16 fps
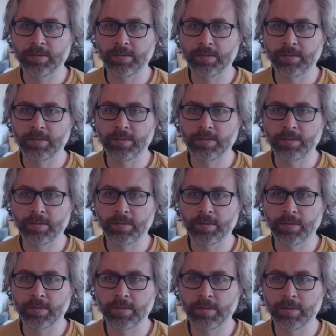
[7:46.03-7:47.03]

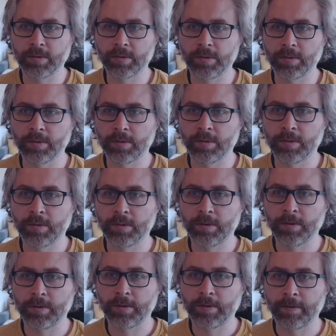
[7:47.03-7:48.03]

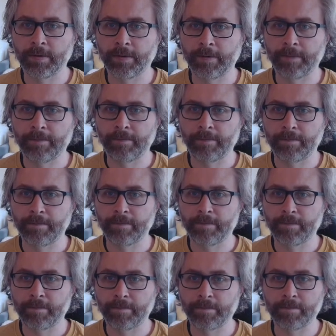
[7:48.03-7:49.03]

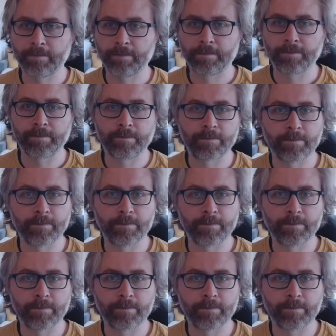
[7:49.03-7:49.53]
Nobody speaks.